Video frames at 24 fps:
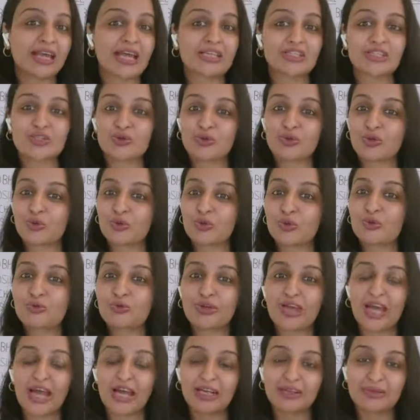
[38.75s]
As to, you know,
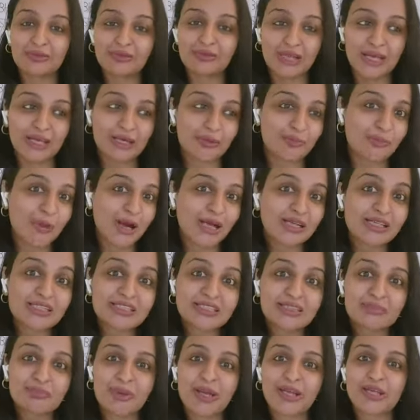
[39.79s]
we had like a
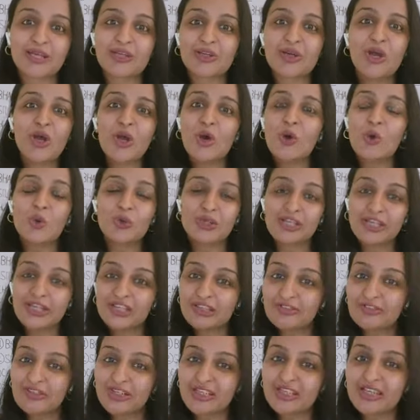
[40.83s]
participant who
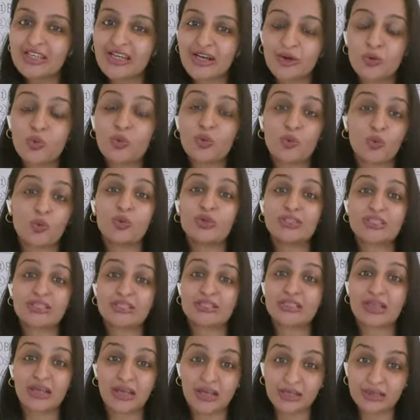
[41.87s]

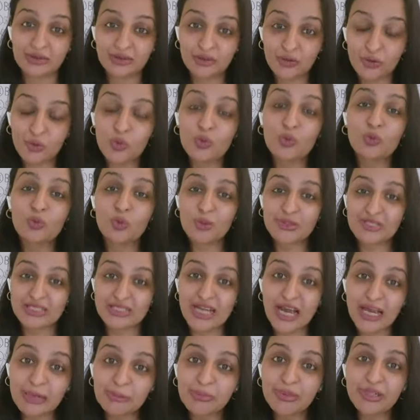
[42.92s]
was
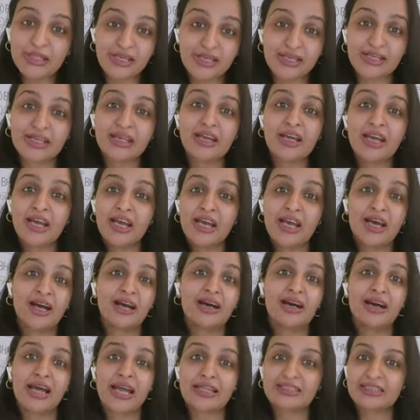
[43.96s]
diabetic
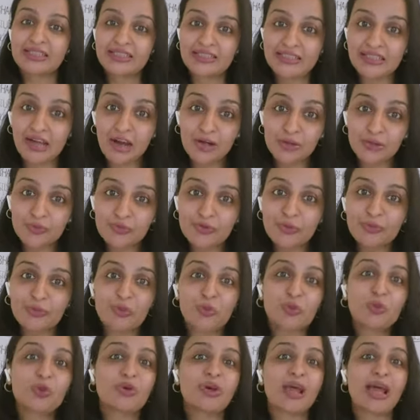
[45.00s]
at the start of the
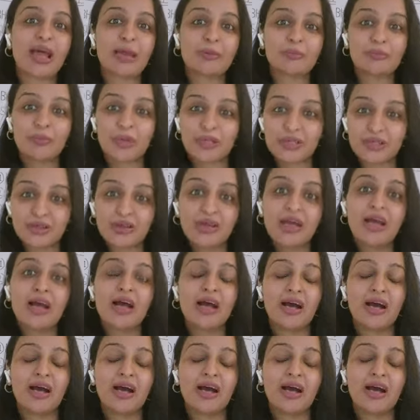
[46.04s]
program, but